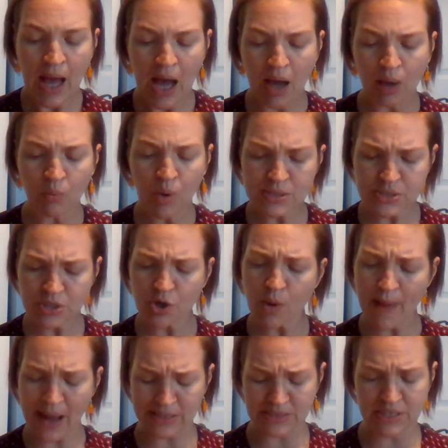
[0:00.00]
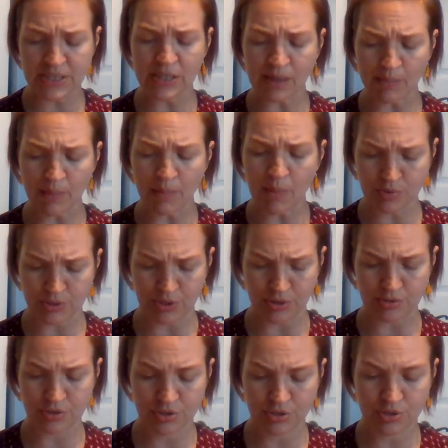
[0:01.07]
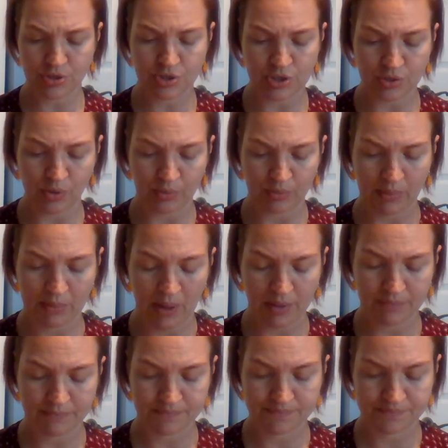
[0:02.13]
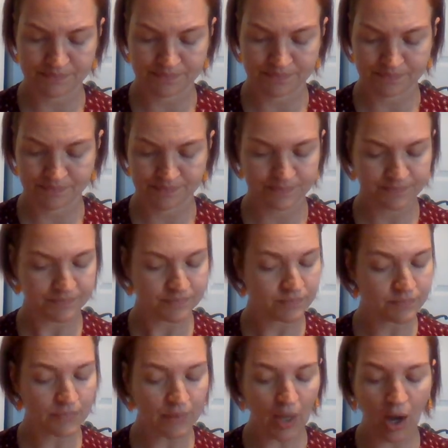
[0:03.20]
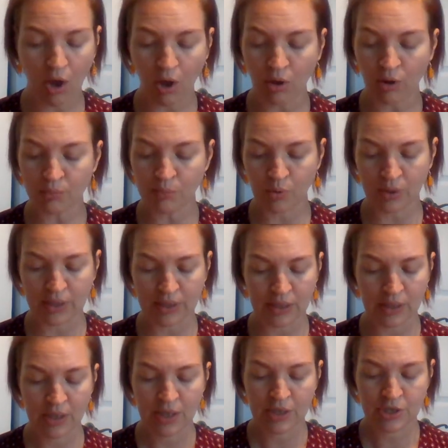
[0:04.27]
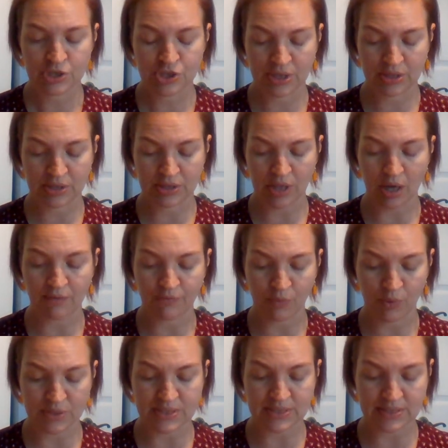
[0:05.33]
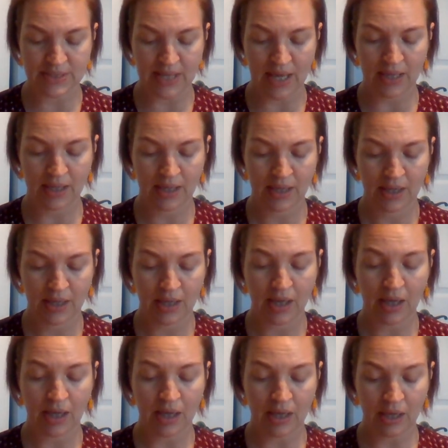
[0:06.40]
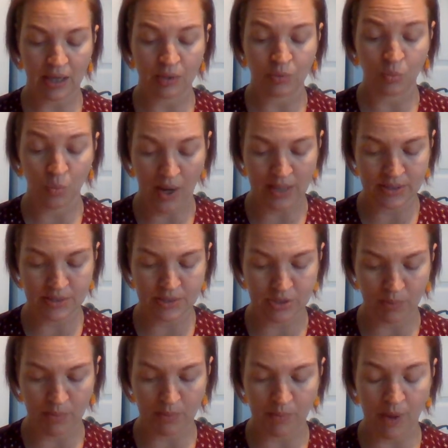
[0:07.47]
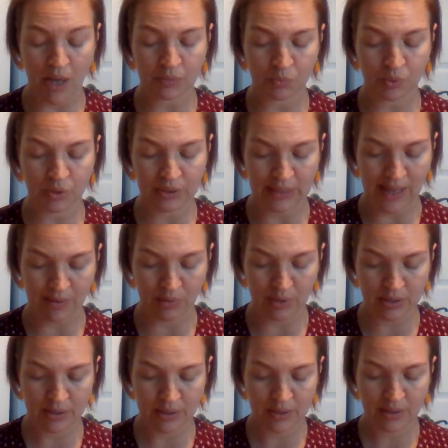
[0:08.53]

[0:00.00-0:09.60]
"I want to go back to the Yamamotos," she told Mama. All morning, she had thought of what to say, and when, so Mama would allow it.